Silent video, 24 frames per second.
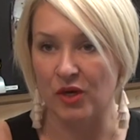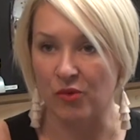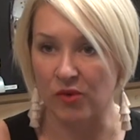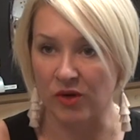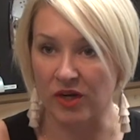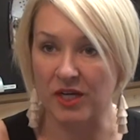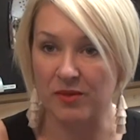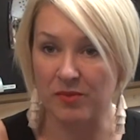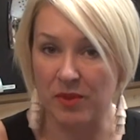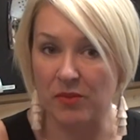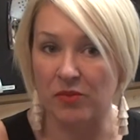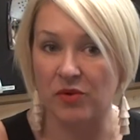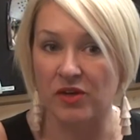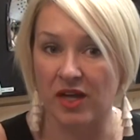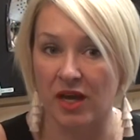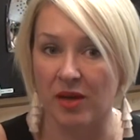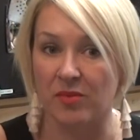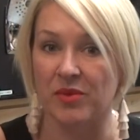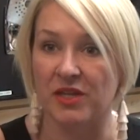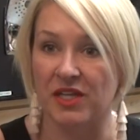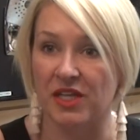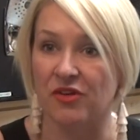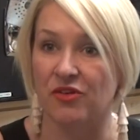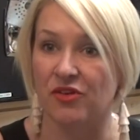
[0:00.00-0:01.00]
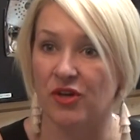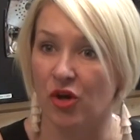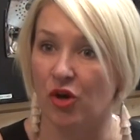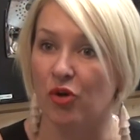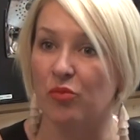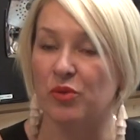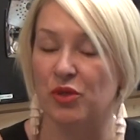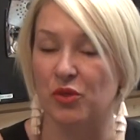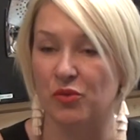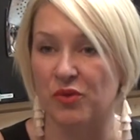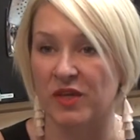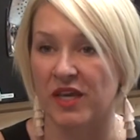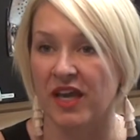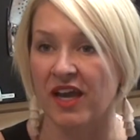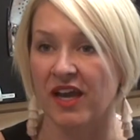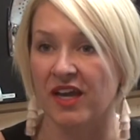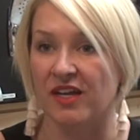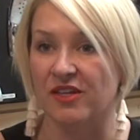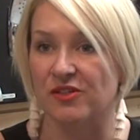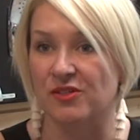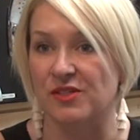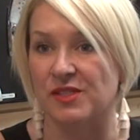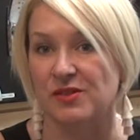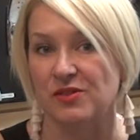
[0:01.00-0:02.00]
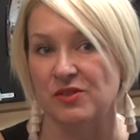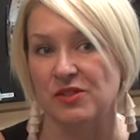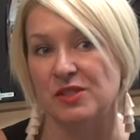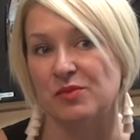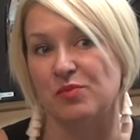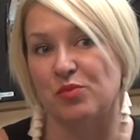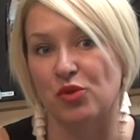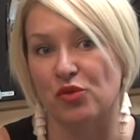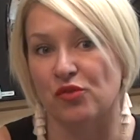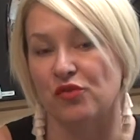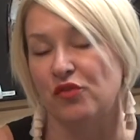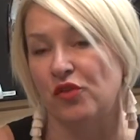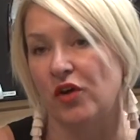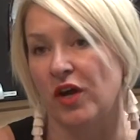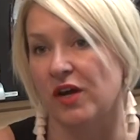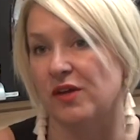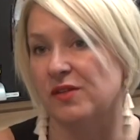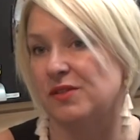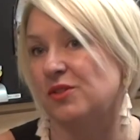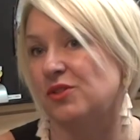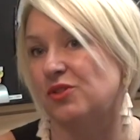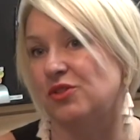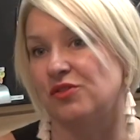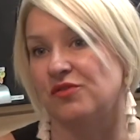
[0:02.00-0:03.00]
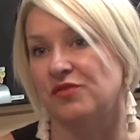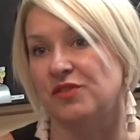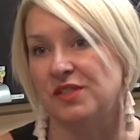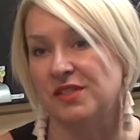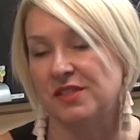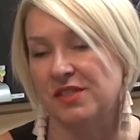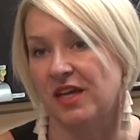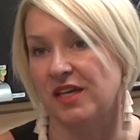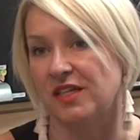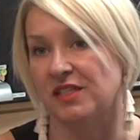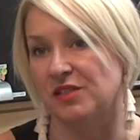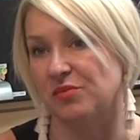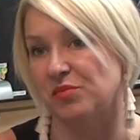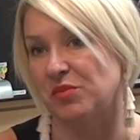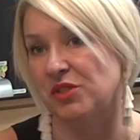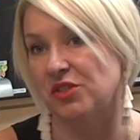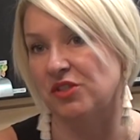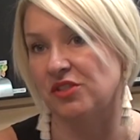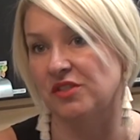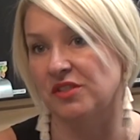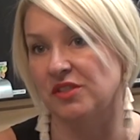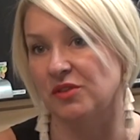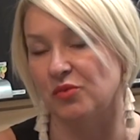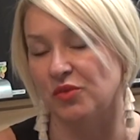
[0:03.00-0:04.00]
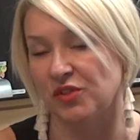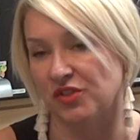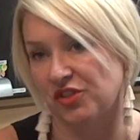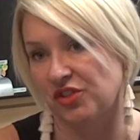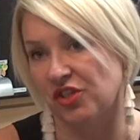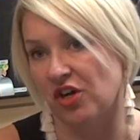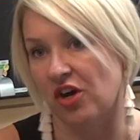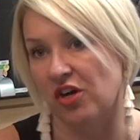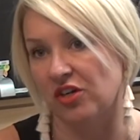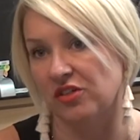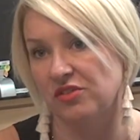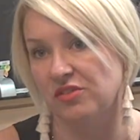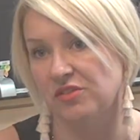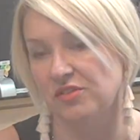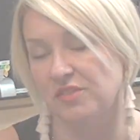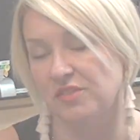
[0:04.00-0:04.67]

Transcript: we're going to be able to come in here and help you again because of this beautiful house that you've decided to build with Shaw.